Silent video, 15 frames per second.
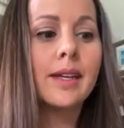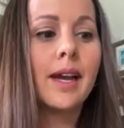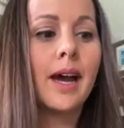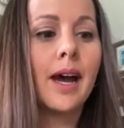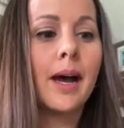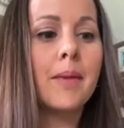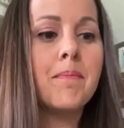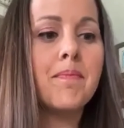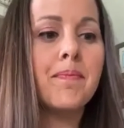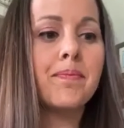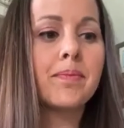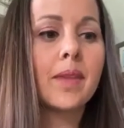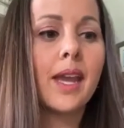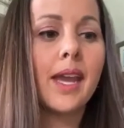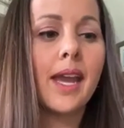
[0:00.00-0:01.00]

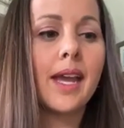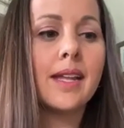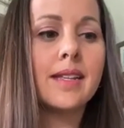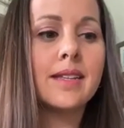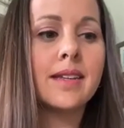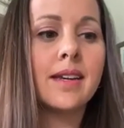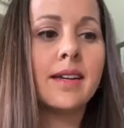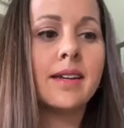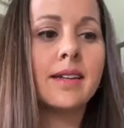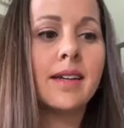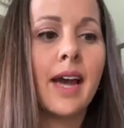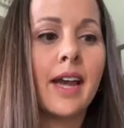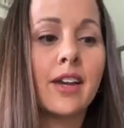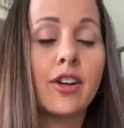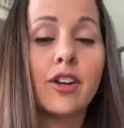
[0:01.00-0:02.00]
I
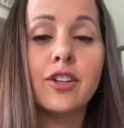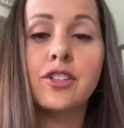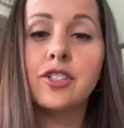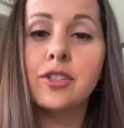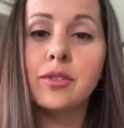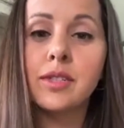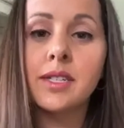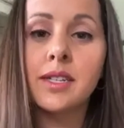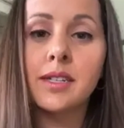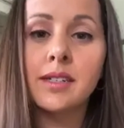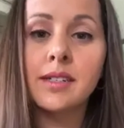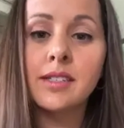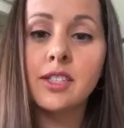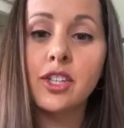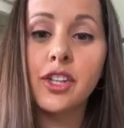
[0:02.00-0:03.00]
encourage you
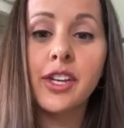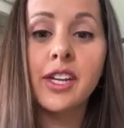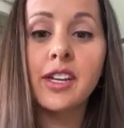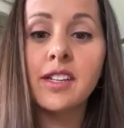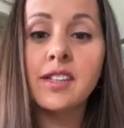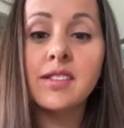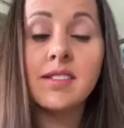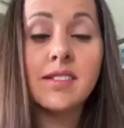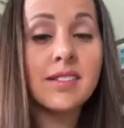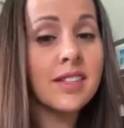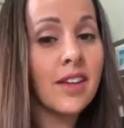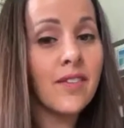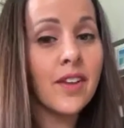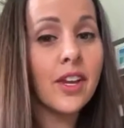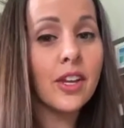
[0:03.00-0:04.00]
to look into this and see
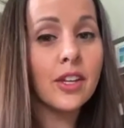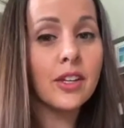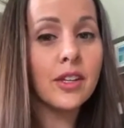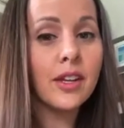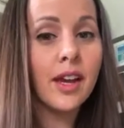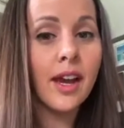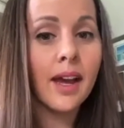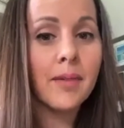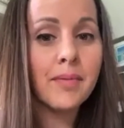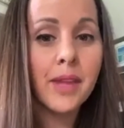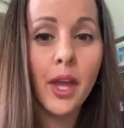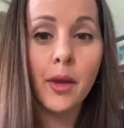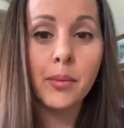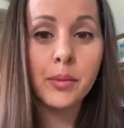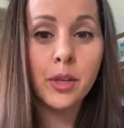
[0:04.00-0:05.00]
if it could
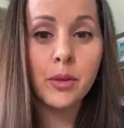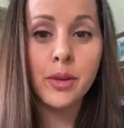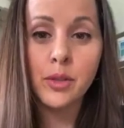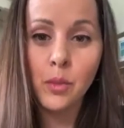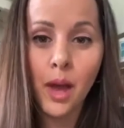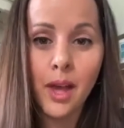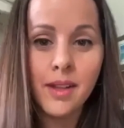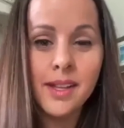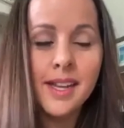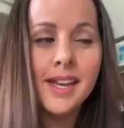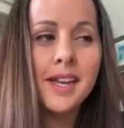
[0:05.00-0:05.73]
help you as well.